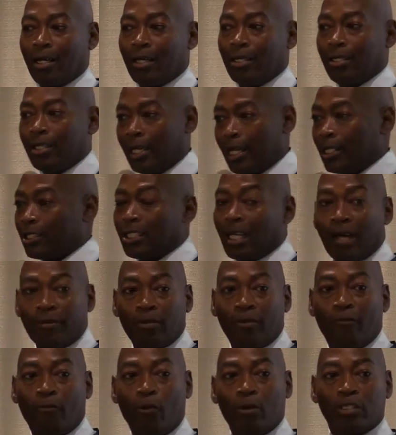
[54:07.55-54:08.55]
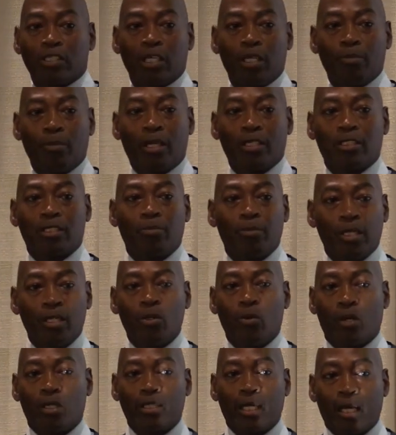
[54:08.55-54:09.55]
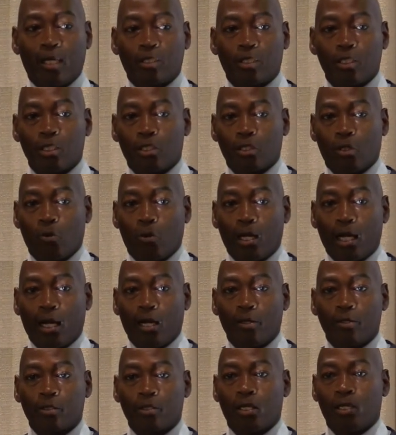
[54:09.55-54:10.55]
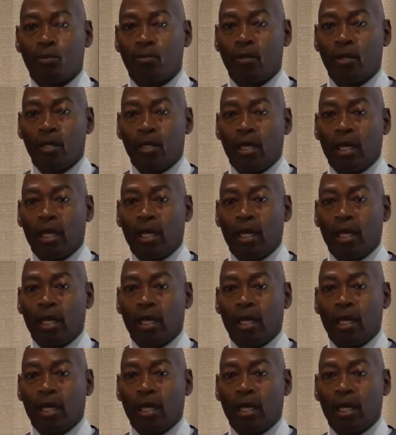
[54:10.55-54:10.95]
yes, after 14 months of me going down to this courthouse and